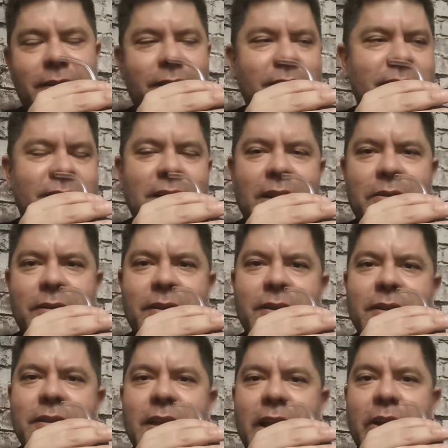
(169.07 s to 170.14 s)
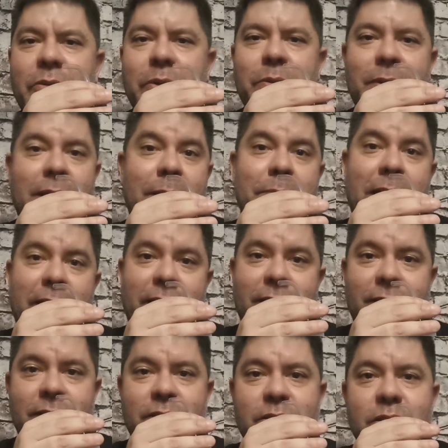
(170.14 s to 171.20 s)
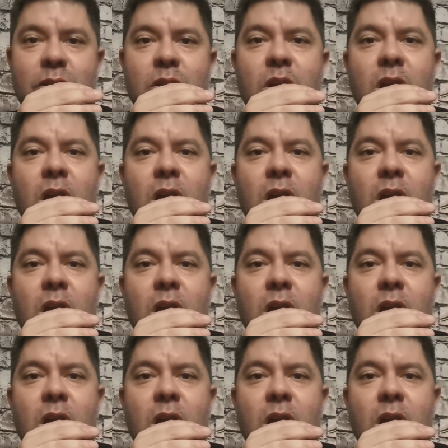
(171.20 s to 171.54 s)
At least not everyone. I'm not English.